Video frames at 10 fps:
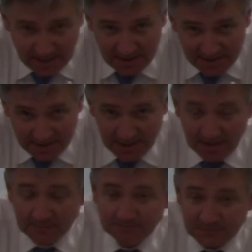and
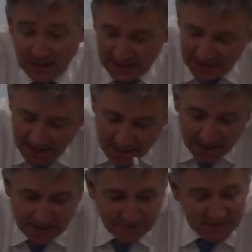again. I
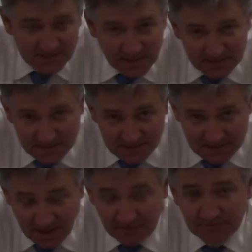cannot emphasize this enough.